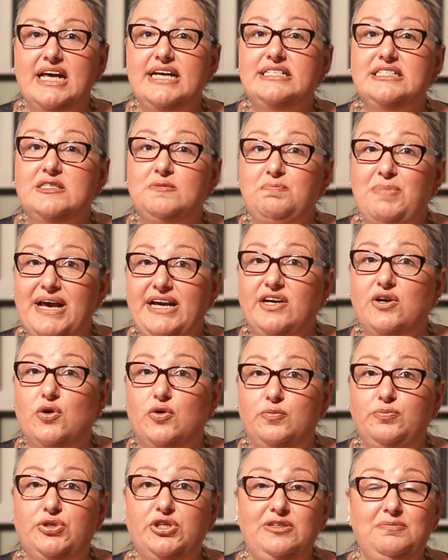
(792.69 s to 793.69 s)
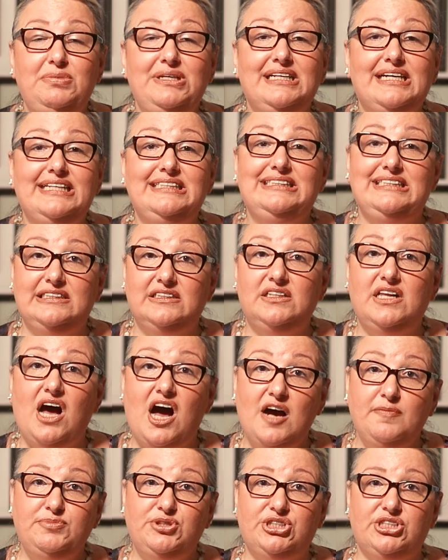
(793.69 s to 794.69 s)
a spec home could be an ideal
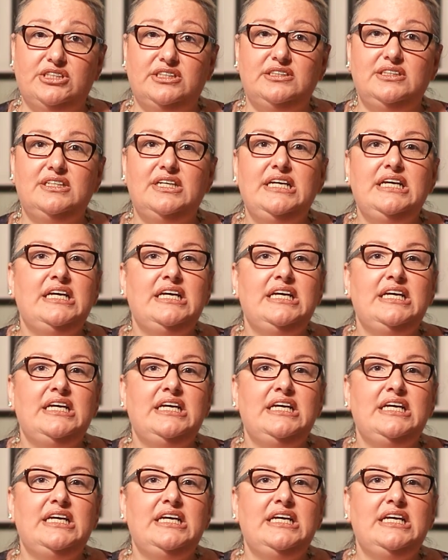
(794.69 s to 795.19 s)
option.